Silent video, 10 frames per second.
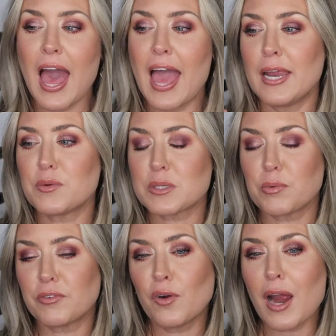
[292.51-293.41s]
And it was
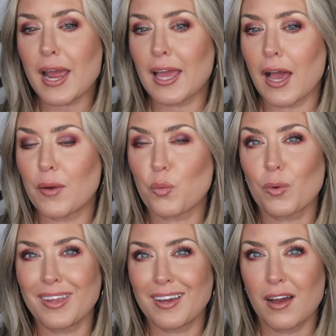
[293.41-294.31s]
before I got
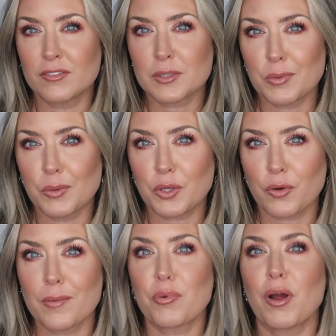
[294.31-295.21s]
really comfortable with
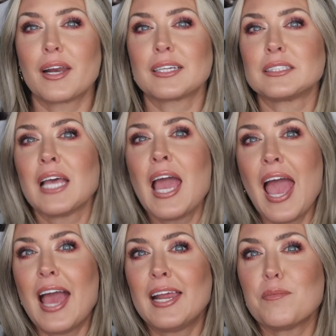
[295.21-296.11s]
cream products,
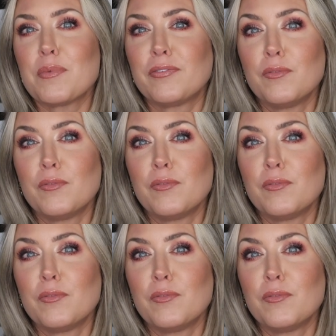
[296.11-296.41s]
and it